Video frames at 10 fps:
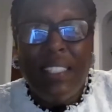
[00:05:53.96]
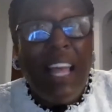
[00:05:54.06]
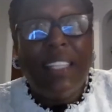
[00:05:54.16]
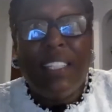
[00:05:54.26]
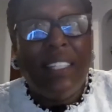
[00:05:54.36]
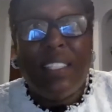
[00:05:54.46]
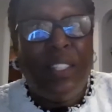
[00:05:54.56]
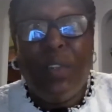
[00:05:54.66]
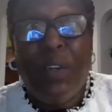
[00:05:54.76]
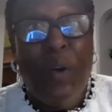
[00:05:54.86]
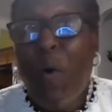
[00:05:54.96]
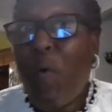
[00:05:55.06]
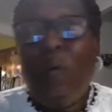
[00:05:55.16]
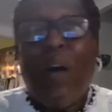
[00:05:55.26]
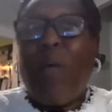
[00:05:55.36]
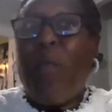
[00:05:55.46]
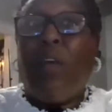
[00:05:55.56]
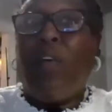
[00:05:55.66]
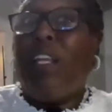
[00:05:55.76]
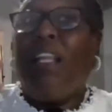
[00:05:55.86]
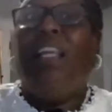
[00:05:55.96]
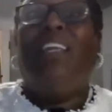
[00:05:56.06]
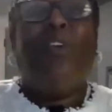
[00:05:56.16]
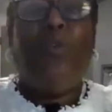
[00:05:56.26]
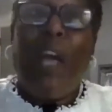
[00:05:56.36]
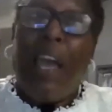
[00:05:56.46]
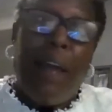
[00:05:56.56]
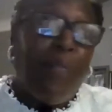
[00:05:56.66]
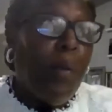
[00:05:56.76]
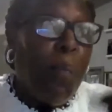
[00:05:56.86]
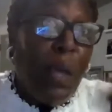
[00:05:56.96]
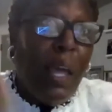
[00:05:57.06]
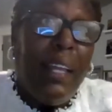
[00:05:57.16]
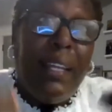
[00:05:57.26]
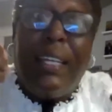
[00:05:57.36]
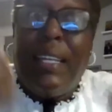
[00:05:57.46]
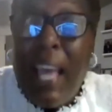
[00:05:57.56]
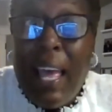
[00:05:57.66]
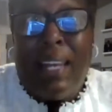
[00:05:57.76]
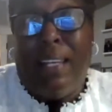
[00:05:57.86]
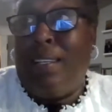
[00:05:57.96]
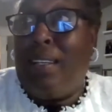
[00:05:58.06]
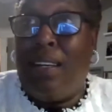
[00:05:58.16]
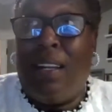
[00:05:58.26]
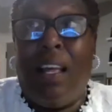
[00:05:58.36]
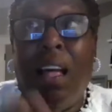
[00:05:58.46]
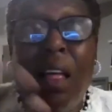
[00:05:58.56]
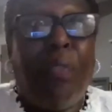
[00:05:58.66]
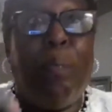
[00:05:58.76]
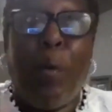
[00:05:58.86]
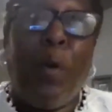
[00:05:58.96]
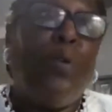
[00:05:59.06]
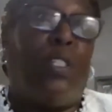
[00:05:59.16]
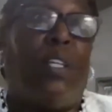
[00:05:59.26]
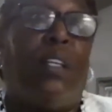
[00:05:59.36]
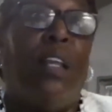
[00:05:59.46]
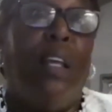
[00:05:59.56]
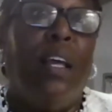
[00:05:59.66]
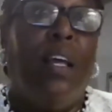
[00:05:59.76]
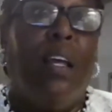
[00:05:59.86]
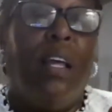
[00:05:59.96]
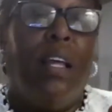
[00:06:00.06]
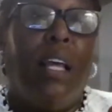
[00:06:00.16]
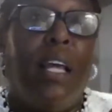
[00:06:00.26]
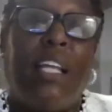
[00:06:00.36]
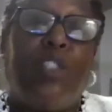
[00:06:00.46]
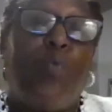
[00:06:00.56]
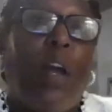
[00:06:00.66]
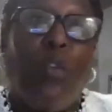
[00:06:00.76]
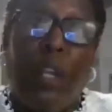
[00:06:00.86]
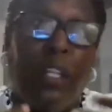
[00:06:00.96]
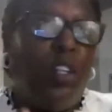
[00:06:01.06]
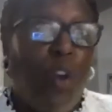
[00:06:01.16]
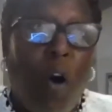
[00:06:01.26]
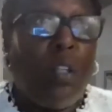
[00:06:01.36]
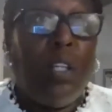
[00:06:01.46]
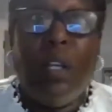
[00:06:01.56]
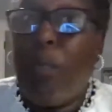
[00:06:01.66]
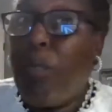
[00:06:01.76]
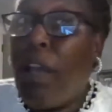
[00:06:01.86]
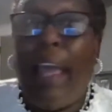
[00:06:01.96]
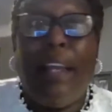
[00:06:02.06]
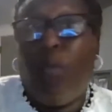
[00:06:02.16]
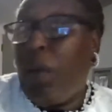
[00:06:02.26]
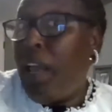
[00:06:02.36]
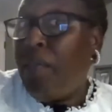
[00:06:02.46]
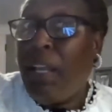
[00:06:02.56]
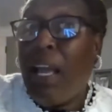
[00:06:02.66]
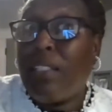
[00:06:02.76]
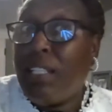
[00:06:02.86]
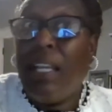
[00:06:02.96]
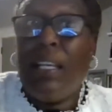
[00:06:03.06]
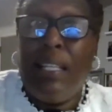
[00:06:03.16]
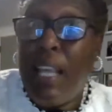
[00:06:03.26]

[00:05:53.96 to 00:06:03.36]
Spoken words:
not just, oh, well, we're going to get, you have to pay the debt of the person. And that's why you need to talk to them. Hey, do we have any outstanding